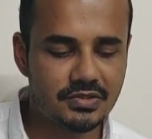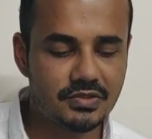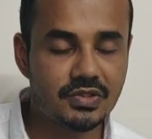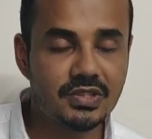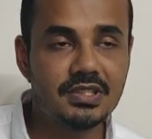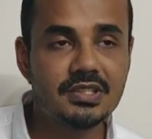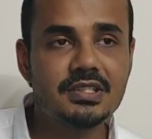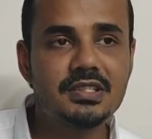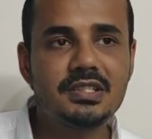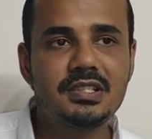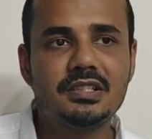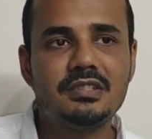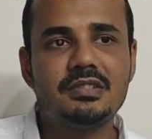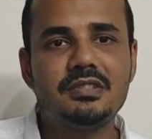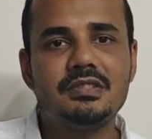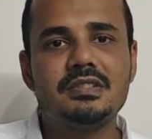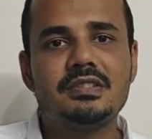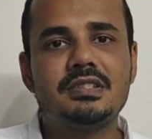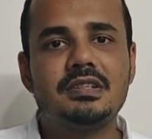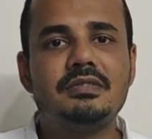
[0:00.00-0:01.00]
students tend
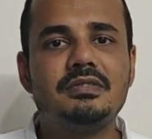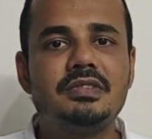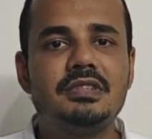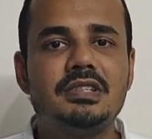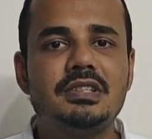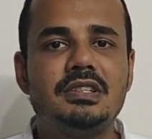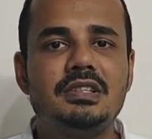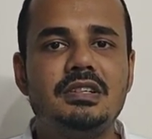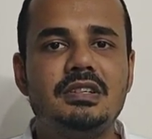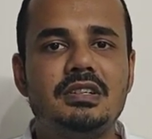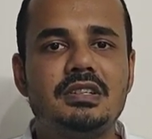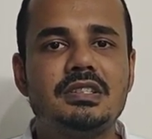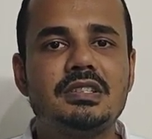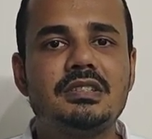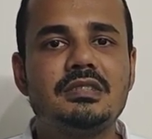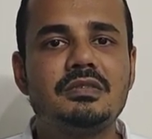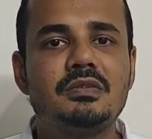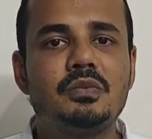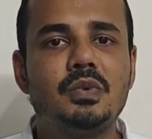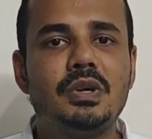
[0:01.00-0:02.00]
to suffer a lot
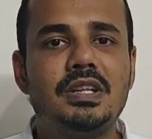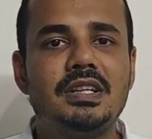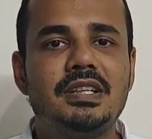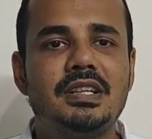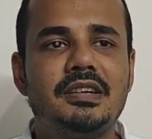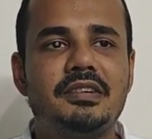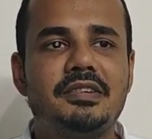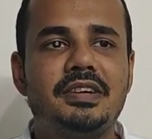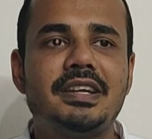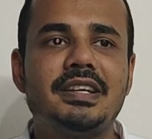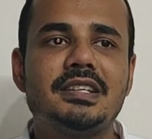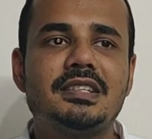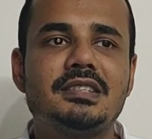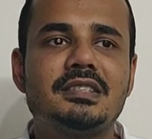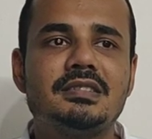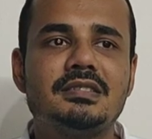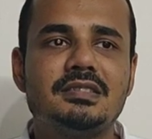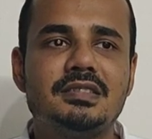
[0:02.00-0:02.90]
while they write.